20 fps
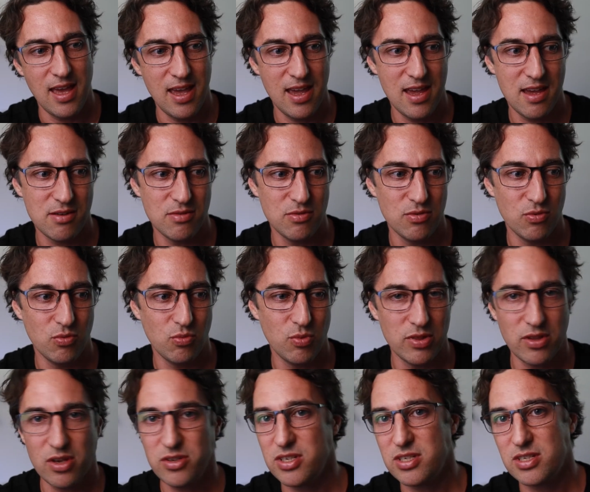And when
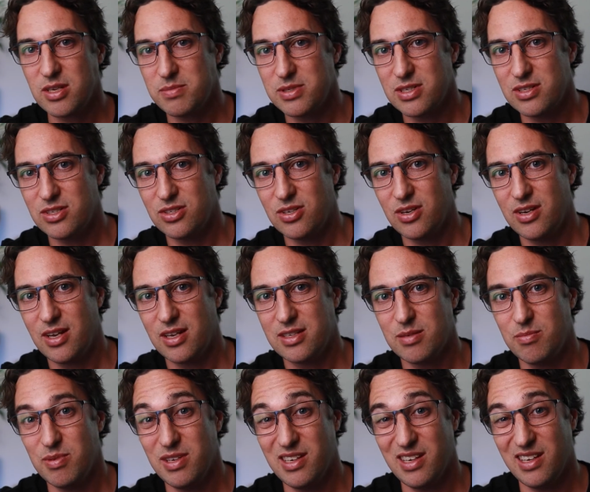those assumptions turn out
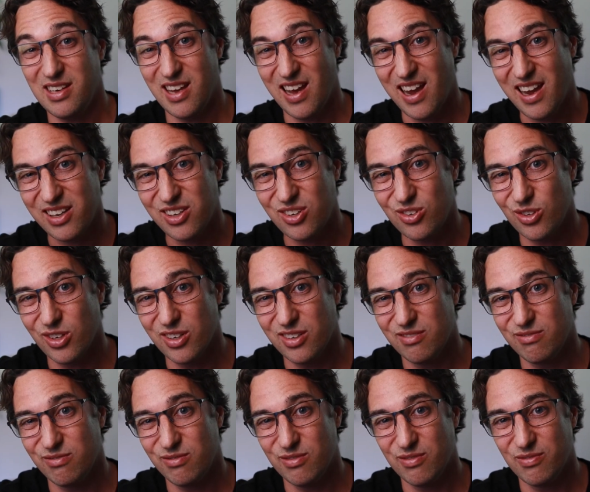to be inaccurate,
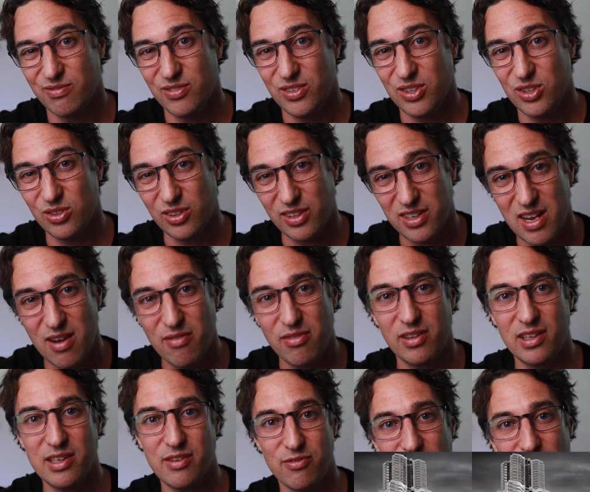you'll inevitably